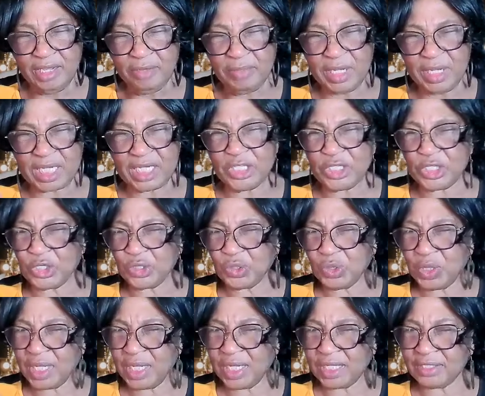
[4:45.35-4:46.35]
making
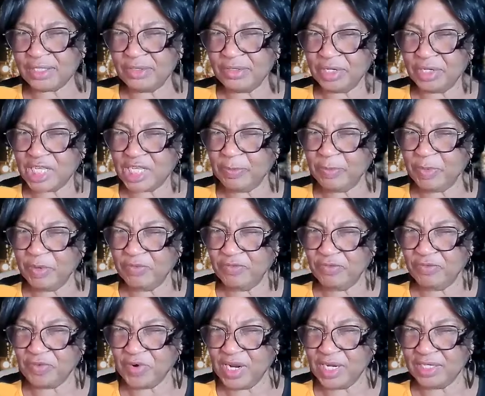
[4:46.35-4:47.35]
sure that you're keeping
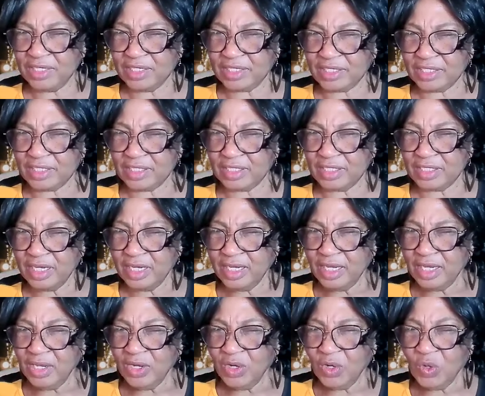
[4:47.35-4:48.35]
friends
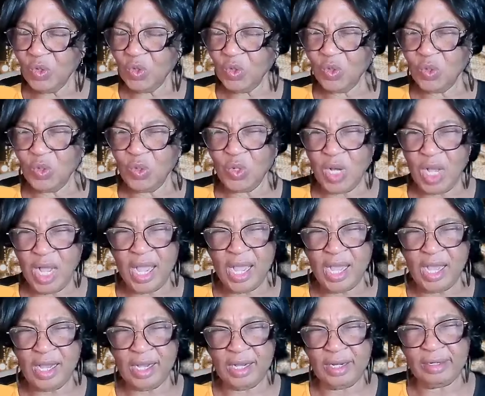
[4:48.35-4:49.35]
who
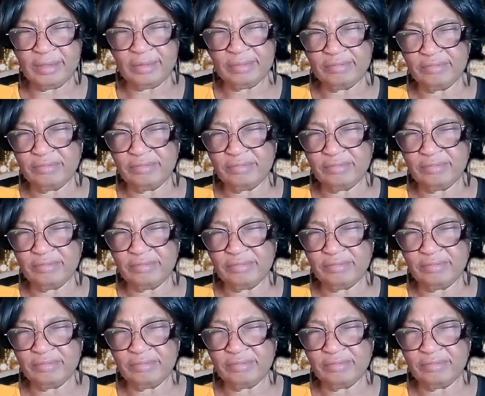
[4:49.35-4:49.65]
are